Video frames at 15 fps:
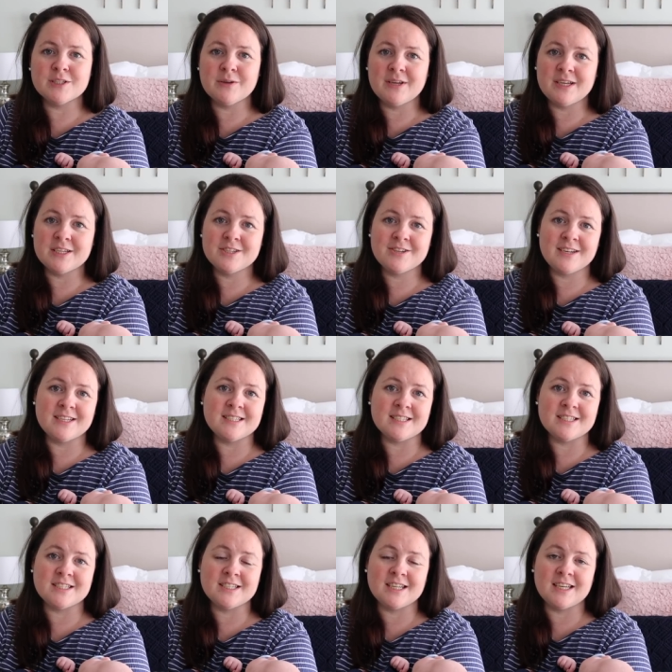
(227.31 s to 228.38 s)
So he has
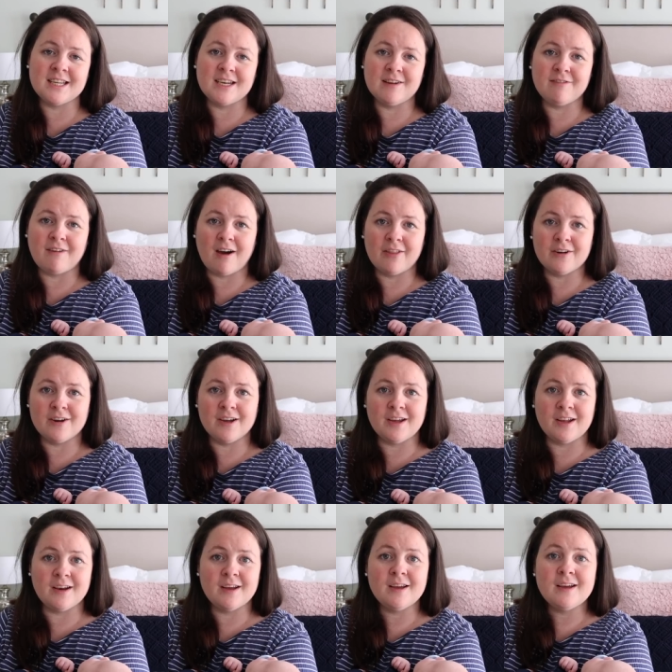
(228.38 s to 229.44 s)
transitioned into
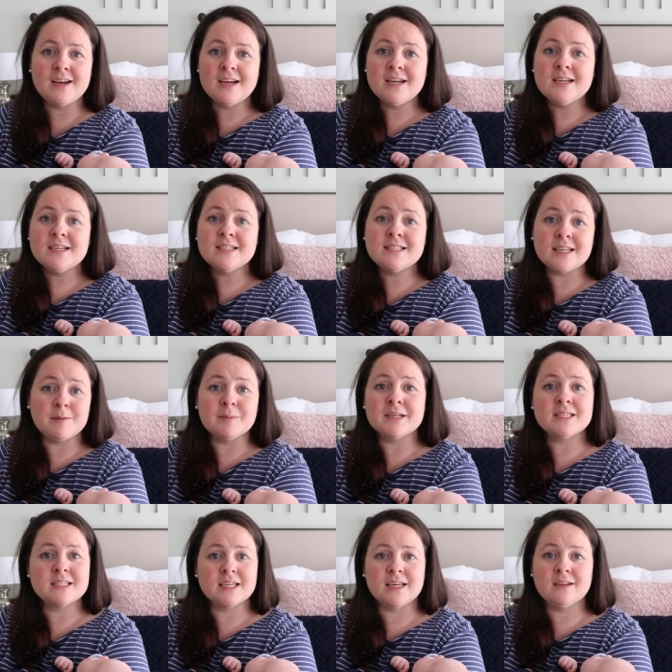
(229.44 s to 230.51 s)
fatherhood
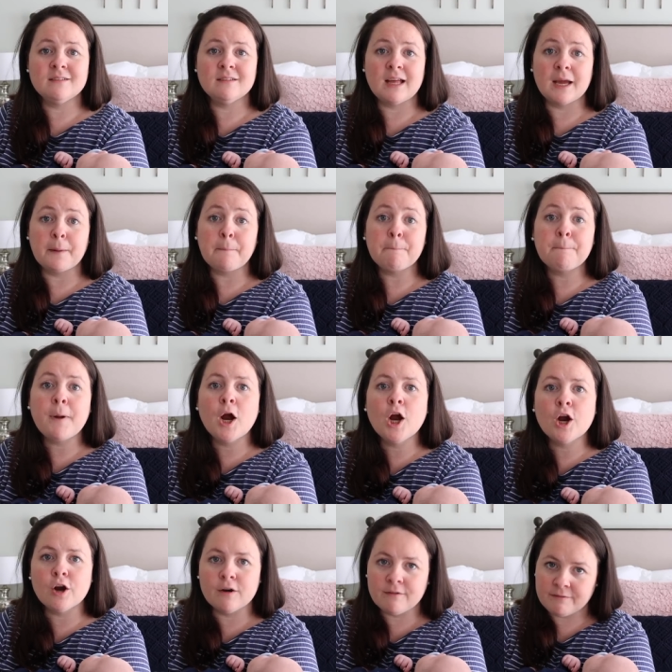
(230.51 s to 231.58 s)
seamlessly, like
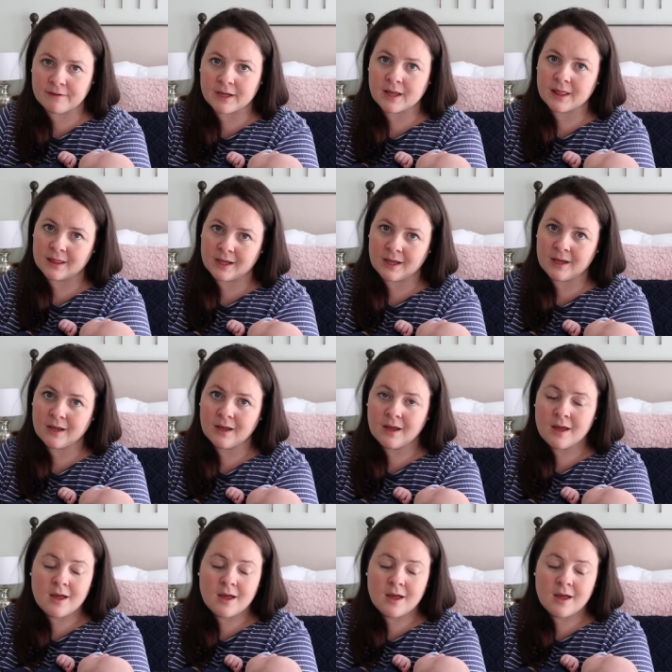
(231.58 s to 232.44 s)
perfectly.